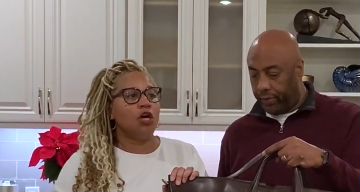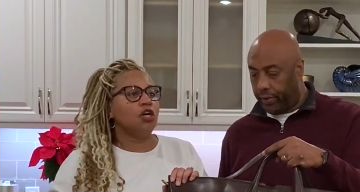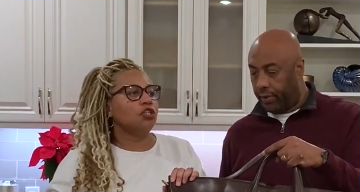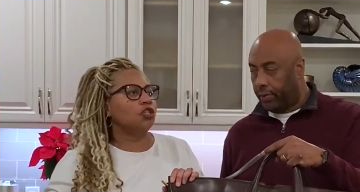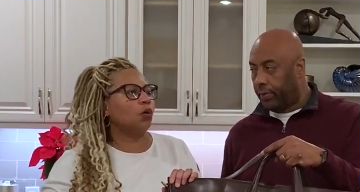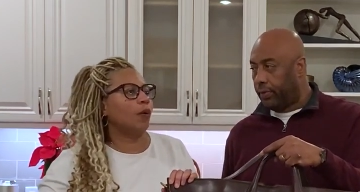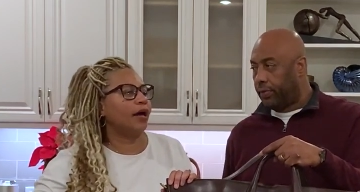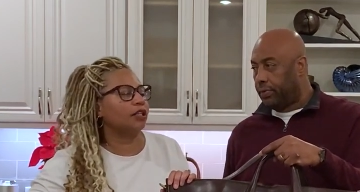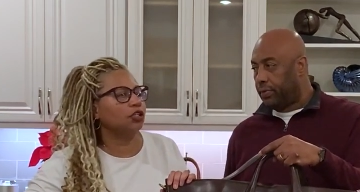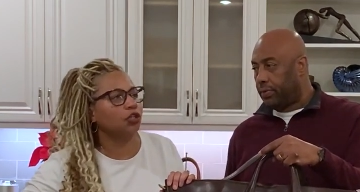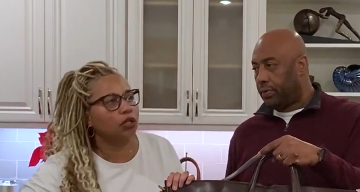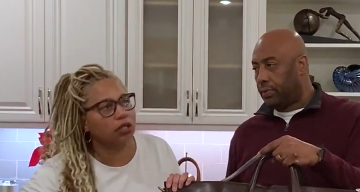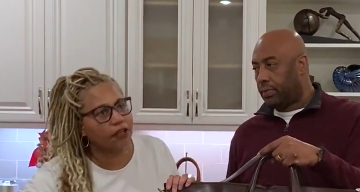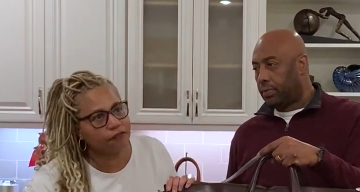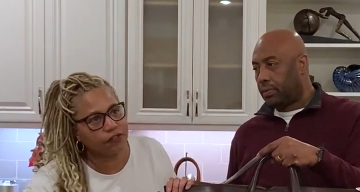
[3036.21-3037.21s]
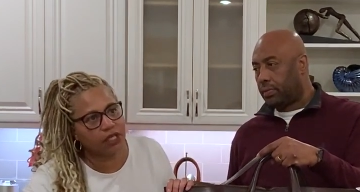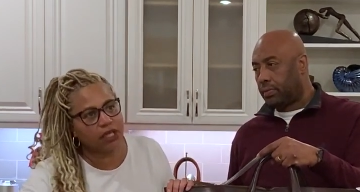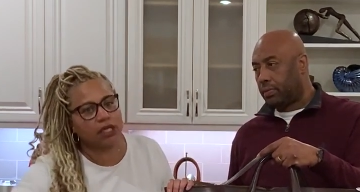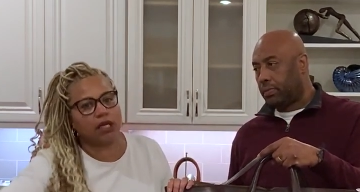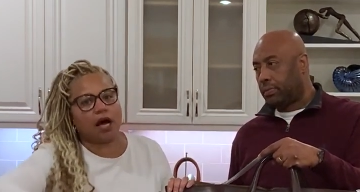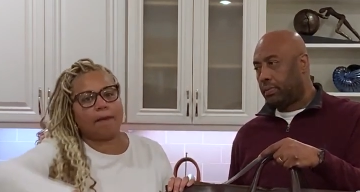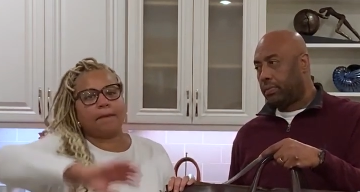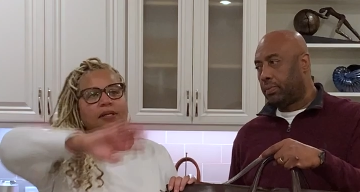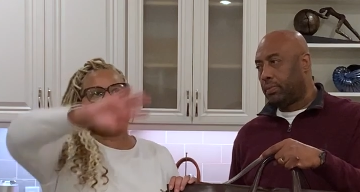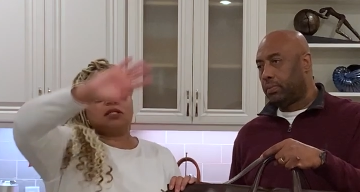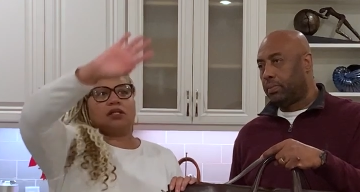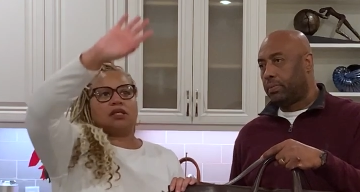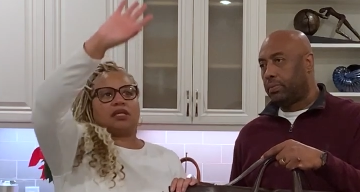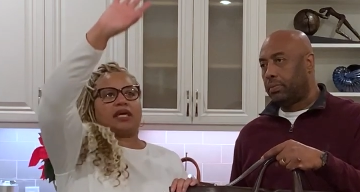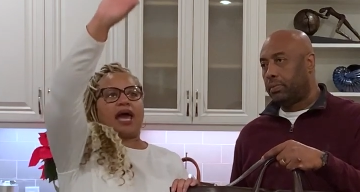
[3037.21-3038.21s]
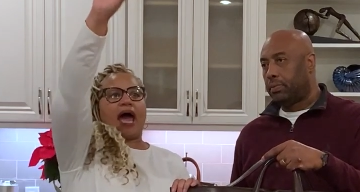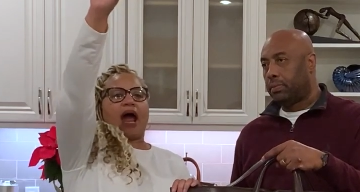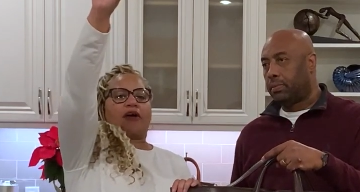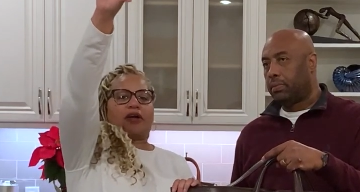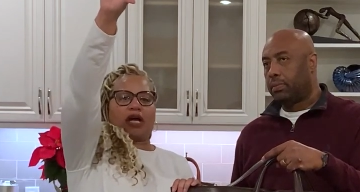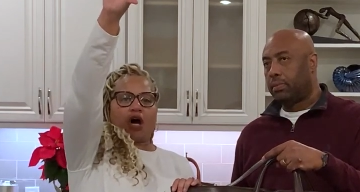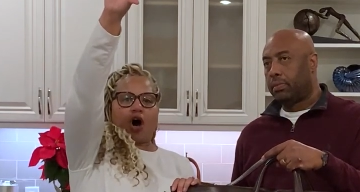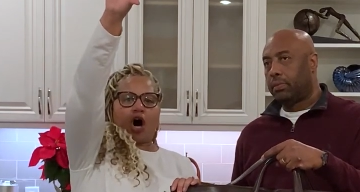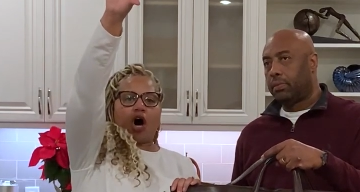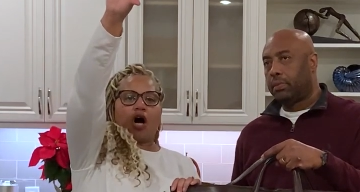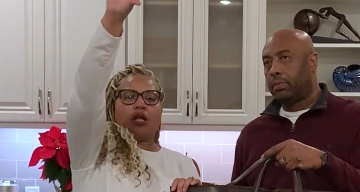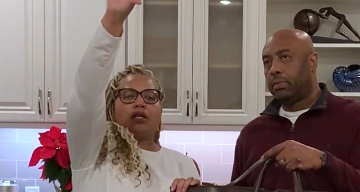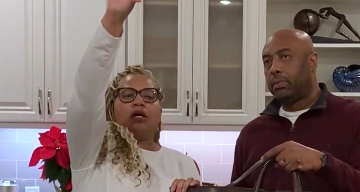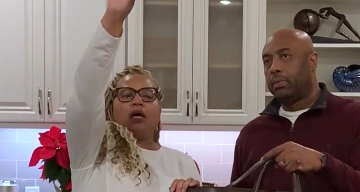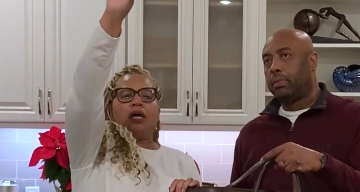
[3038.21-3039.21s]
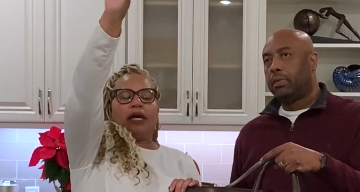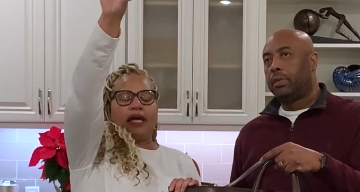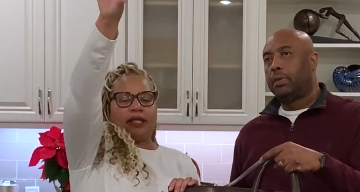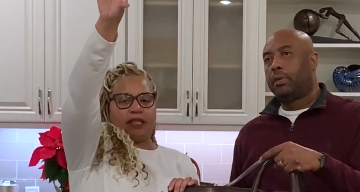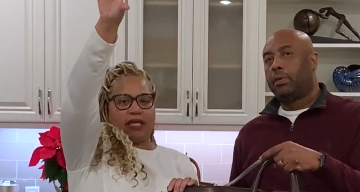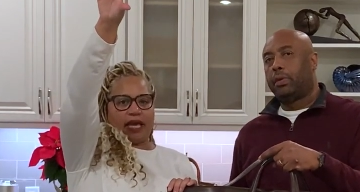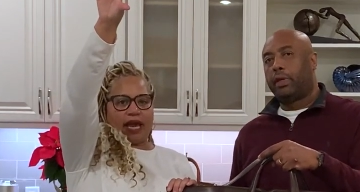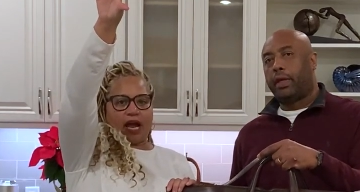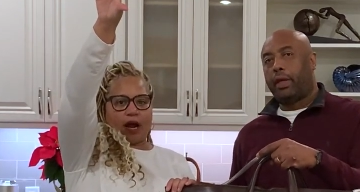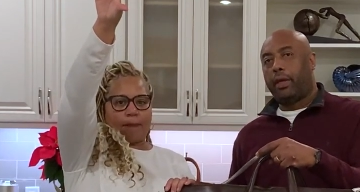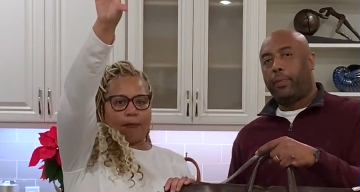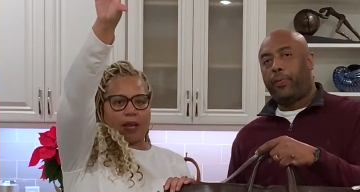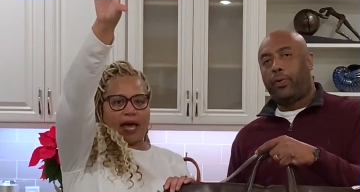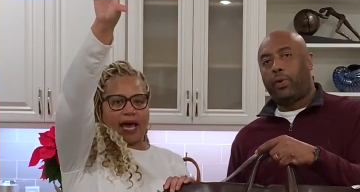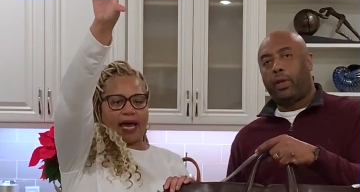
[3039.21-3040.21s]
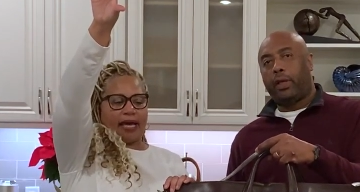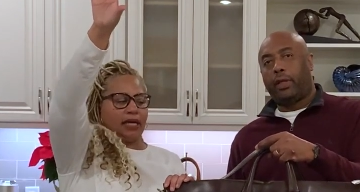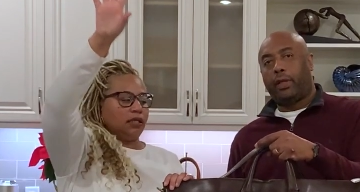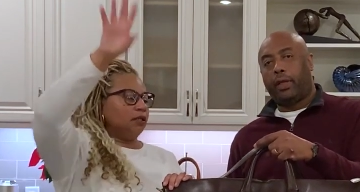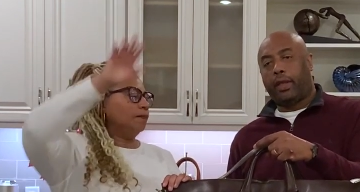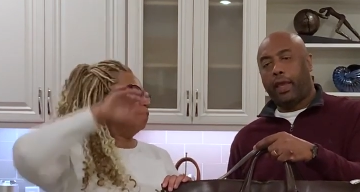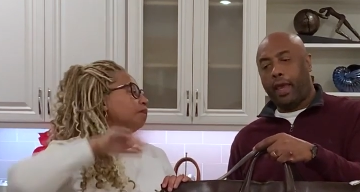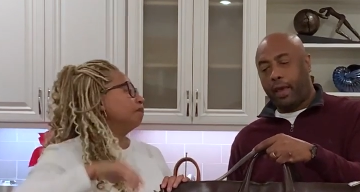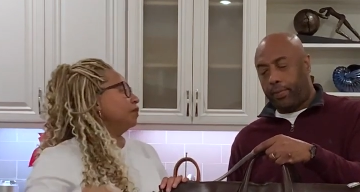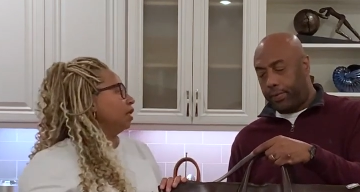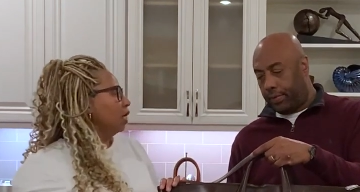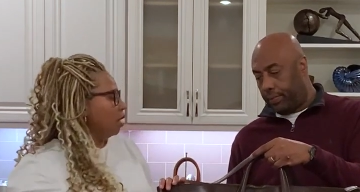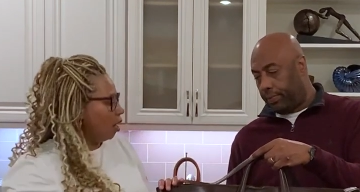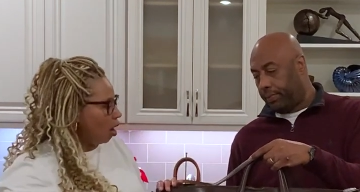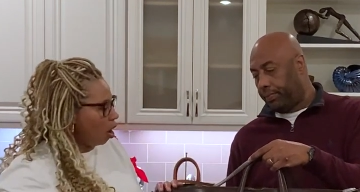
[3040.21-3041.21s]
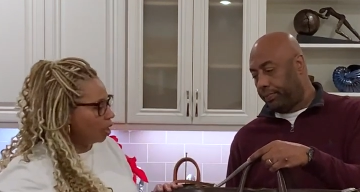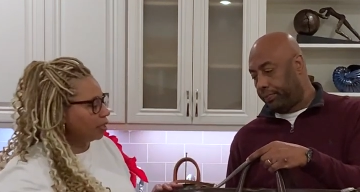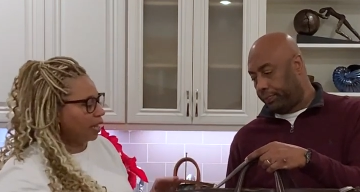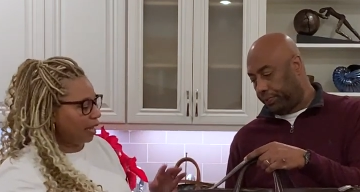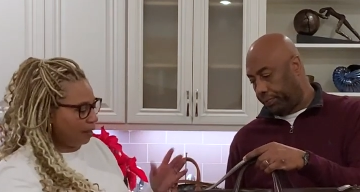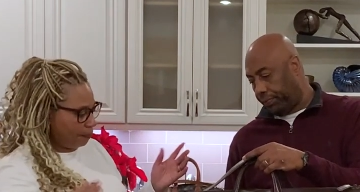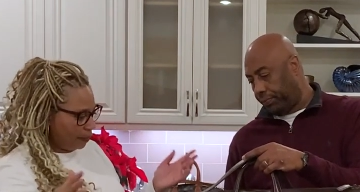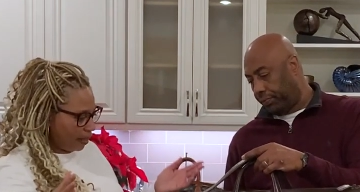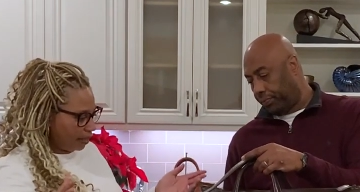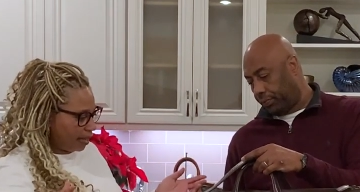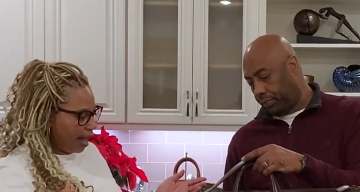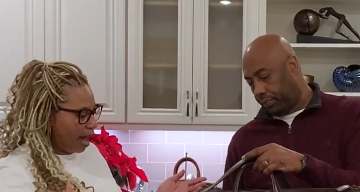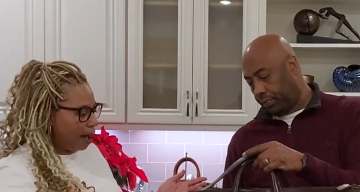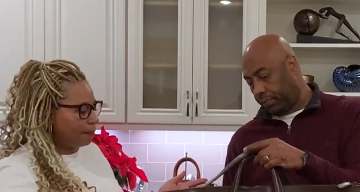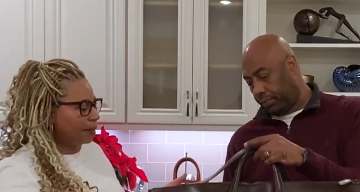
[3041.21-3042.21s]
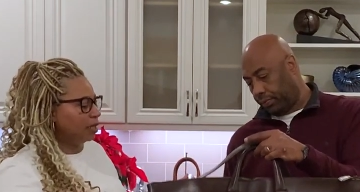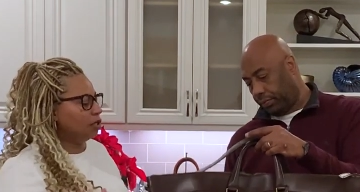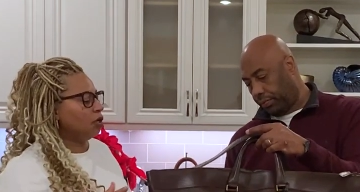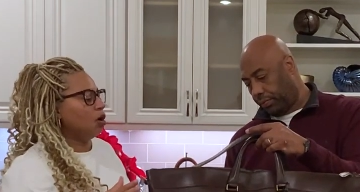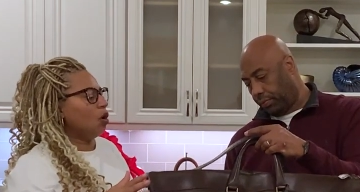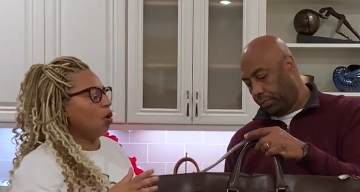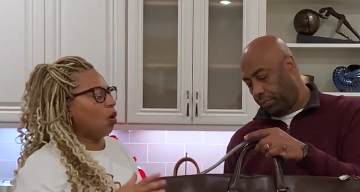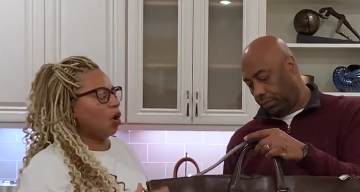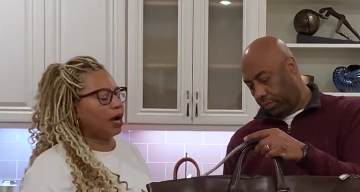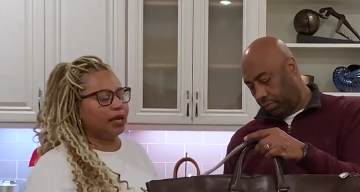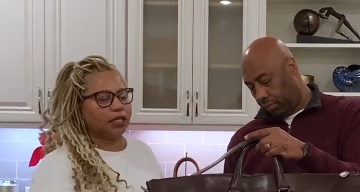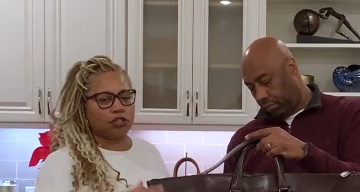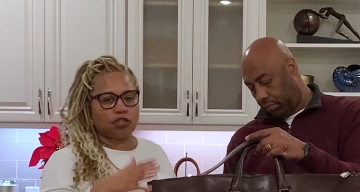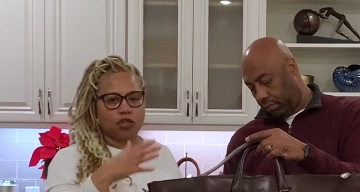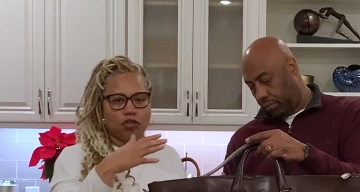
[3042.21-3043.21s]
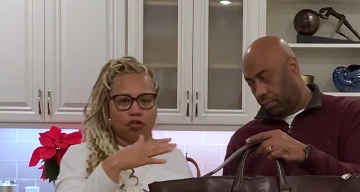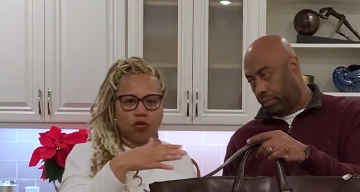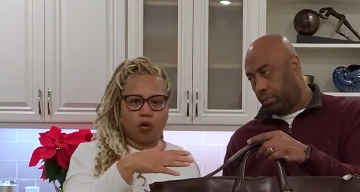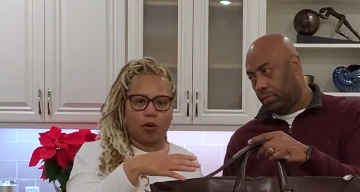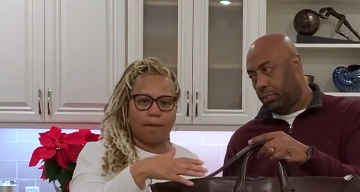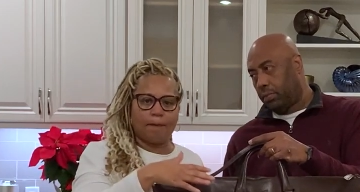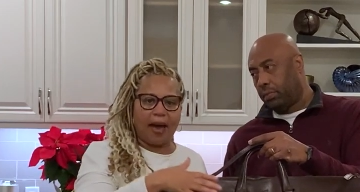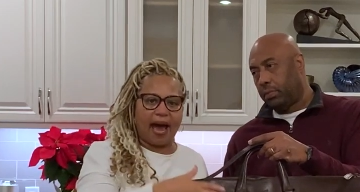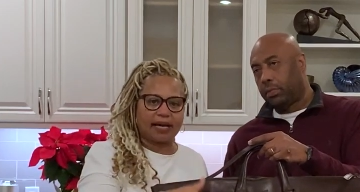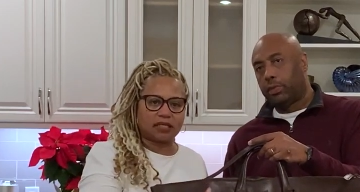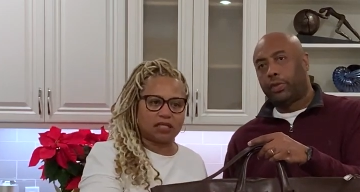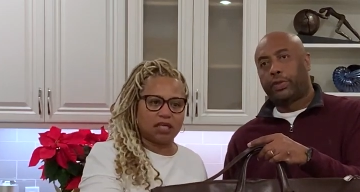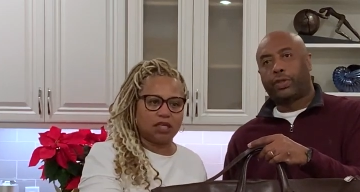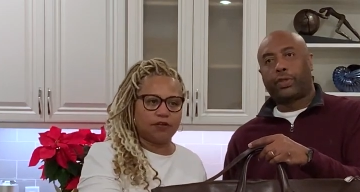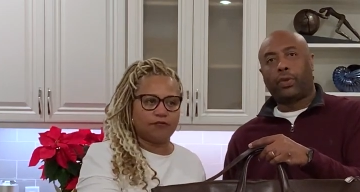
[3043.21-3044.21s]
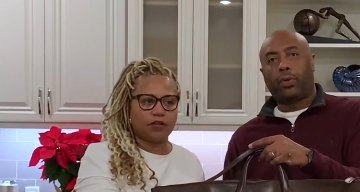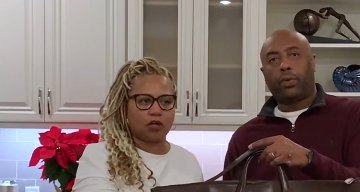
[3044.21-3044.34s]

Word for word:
Speaker 1: So whether you're lifting it up into the carry-all, in the airplane, in the or an airplane cabin, or into your back seat storage.